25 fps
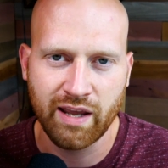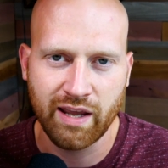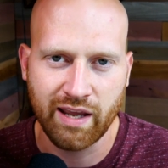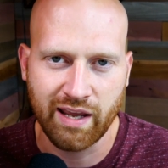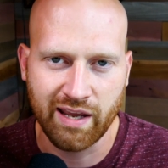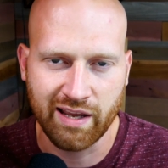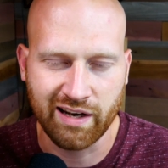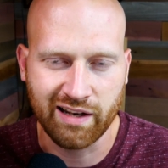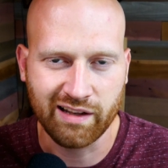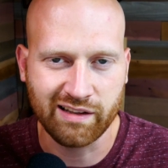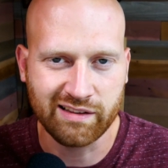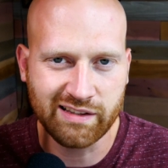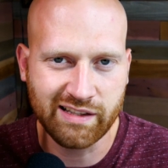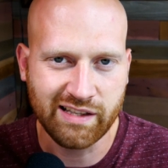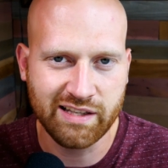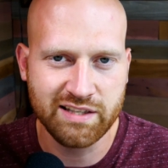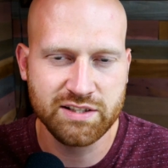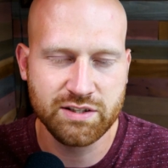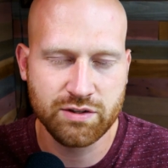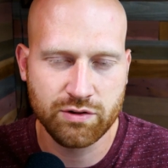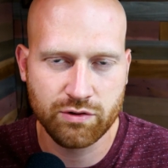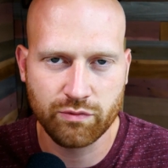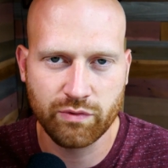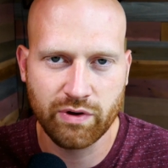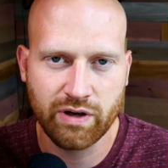in at
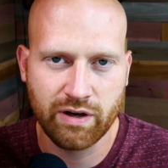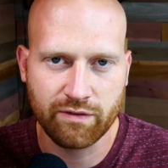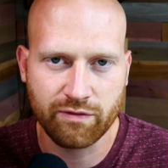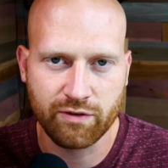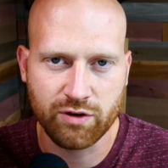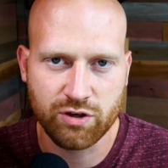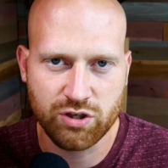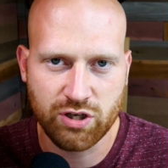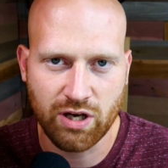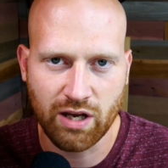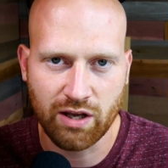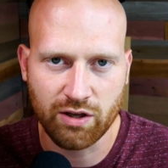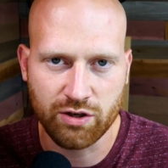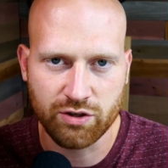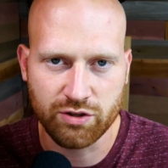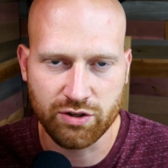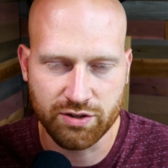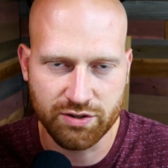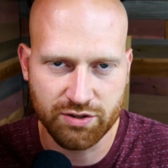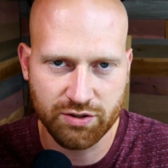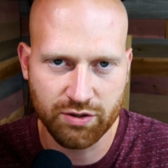least 3 different challenges.